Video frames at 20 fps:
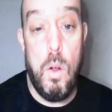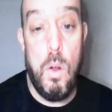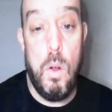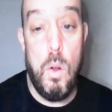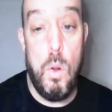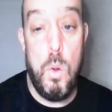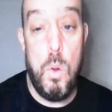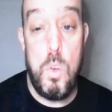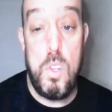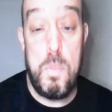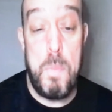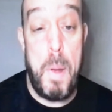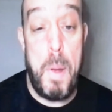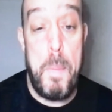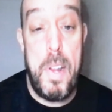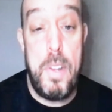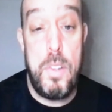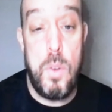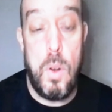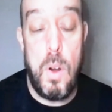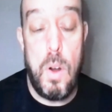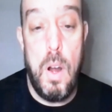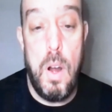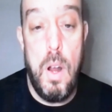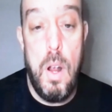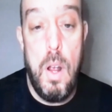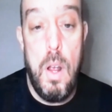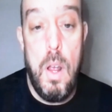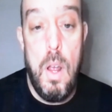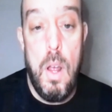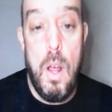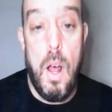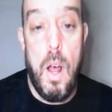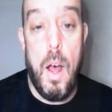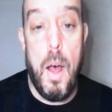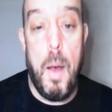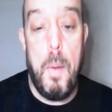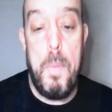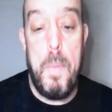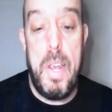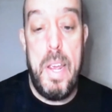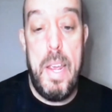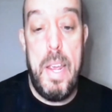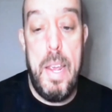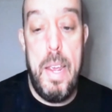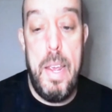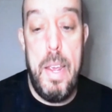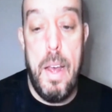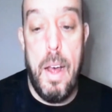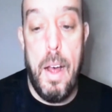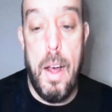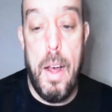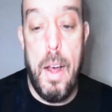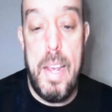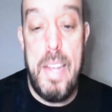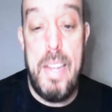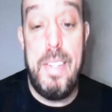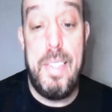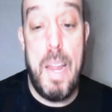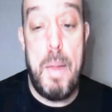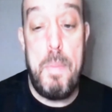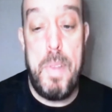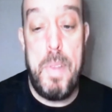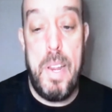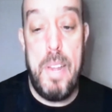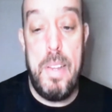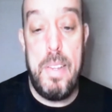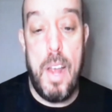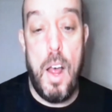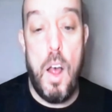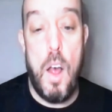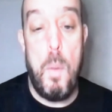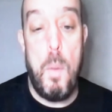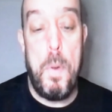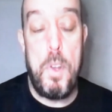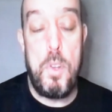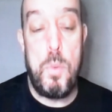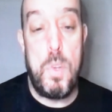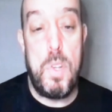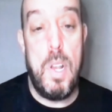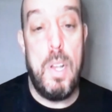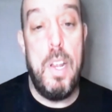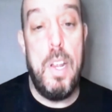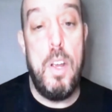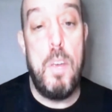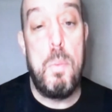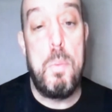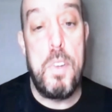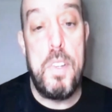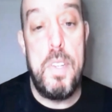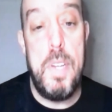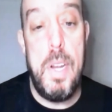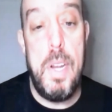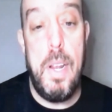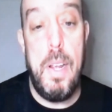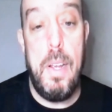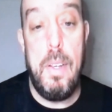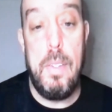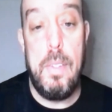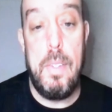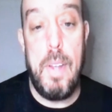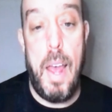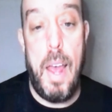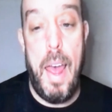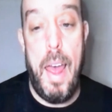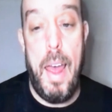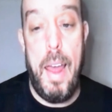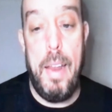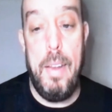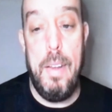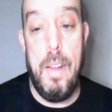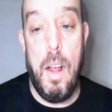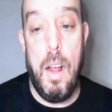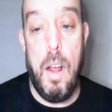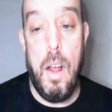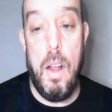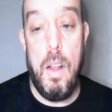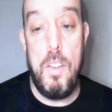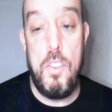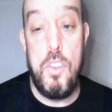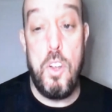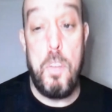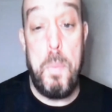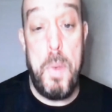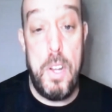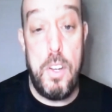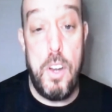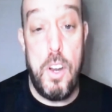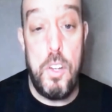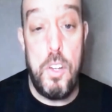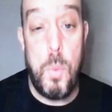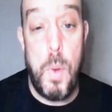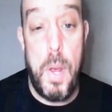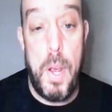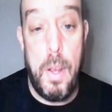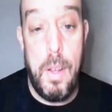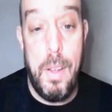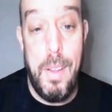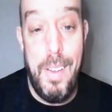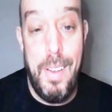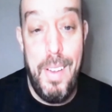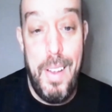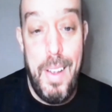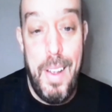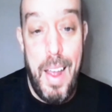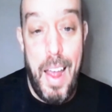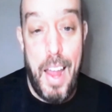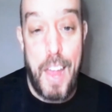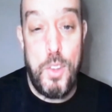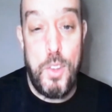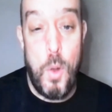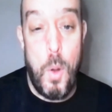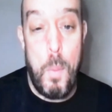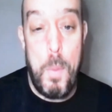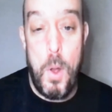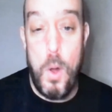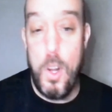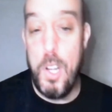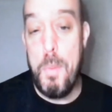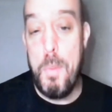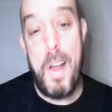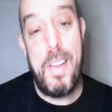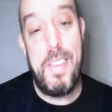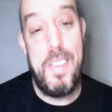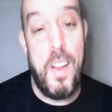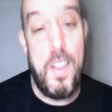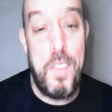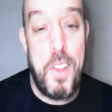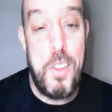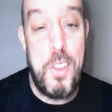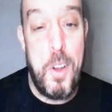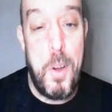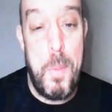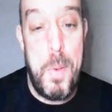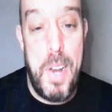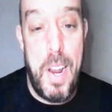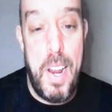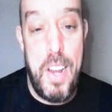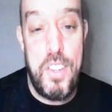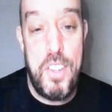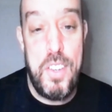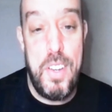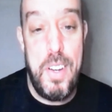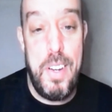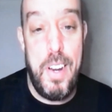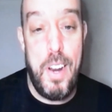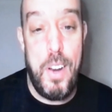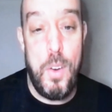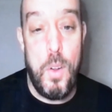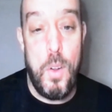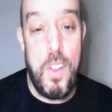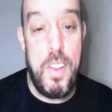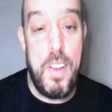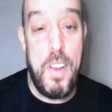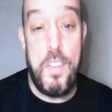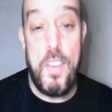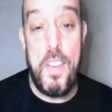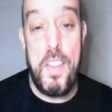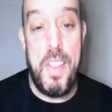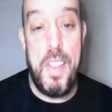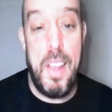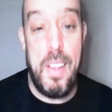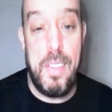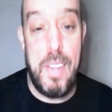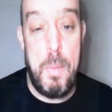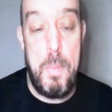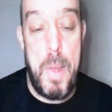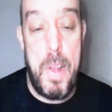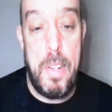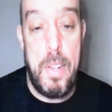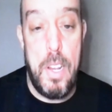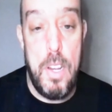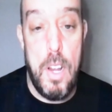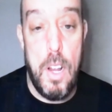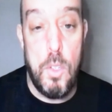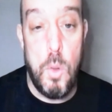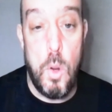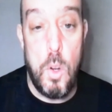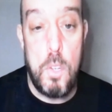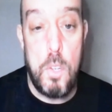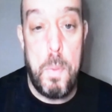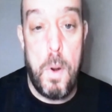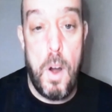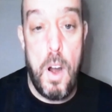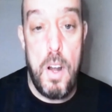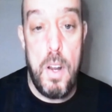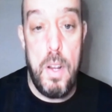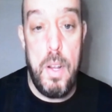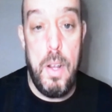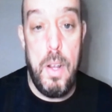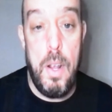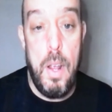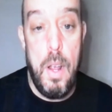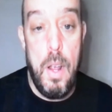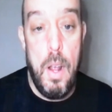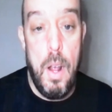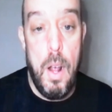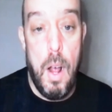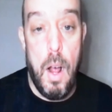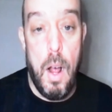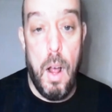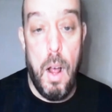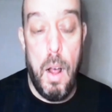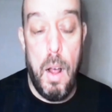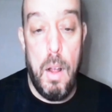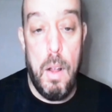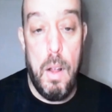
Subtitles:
who was my mentor. He stepped in to help us with the legal proceedings and took me under his wing and taught me all about self determination and all the different things that make the Young Lords Party, uh,